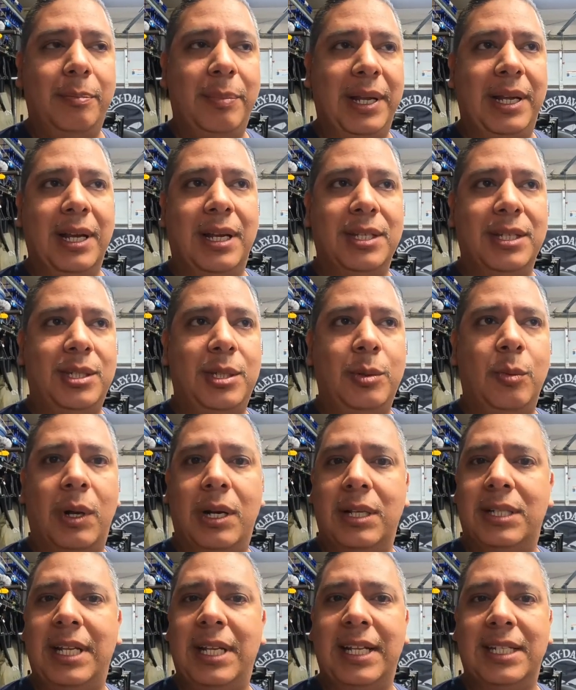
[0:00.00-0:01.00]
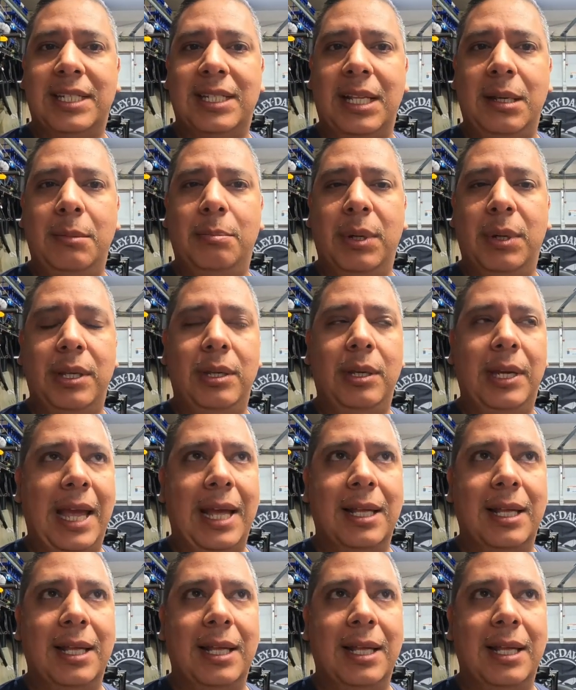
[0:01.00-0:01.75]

because you want to stay asleep, but you